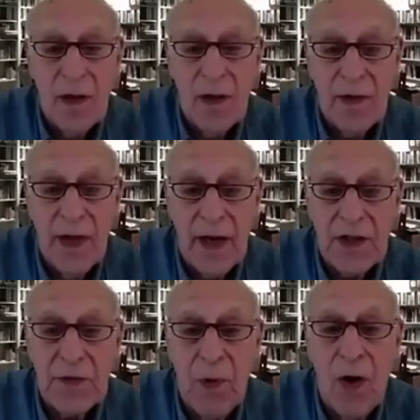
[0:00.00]

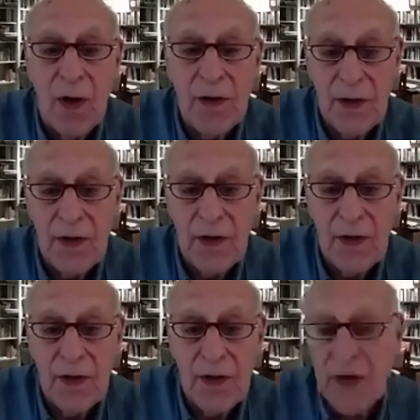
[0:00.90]
that spawn
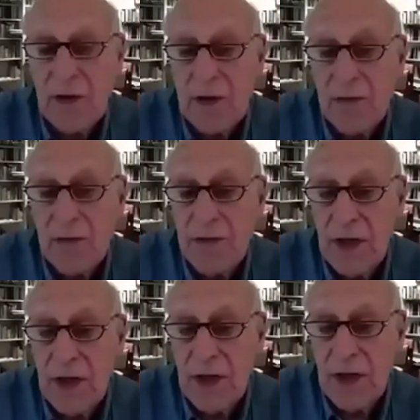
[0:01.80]
the whole field of
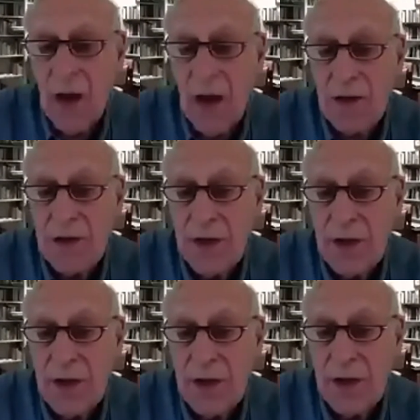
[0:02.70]
industrial
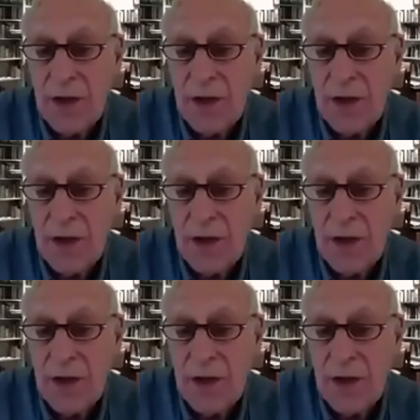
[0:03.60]
ecology.